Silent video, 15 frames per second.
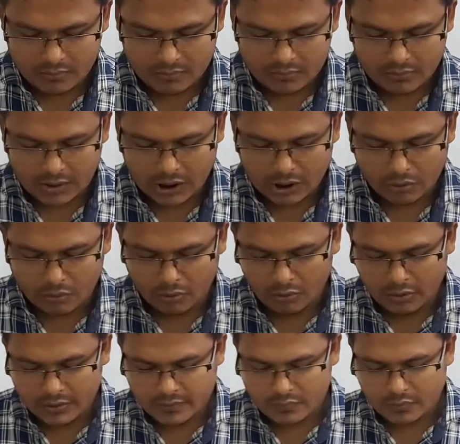you are always
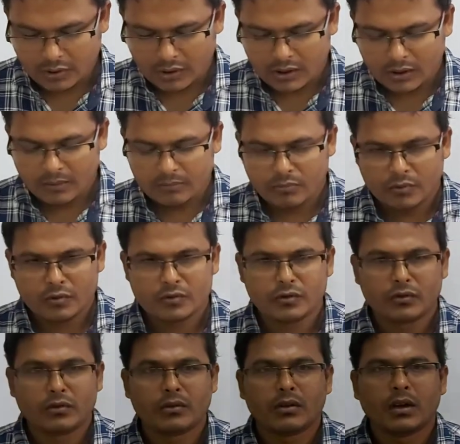doing kaam for just
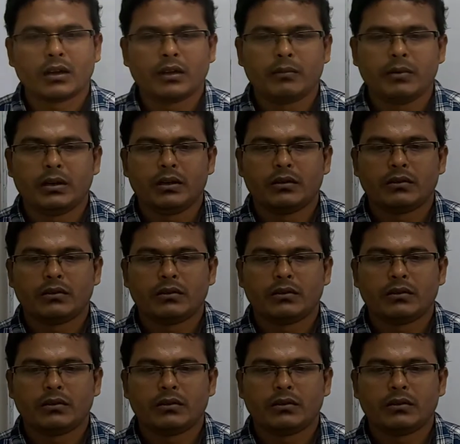to aage video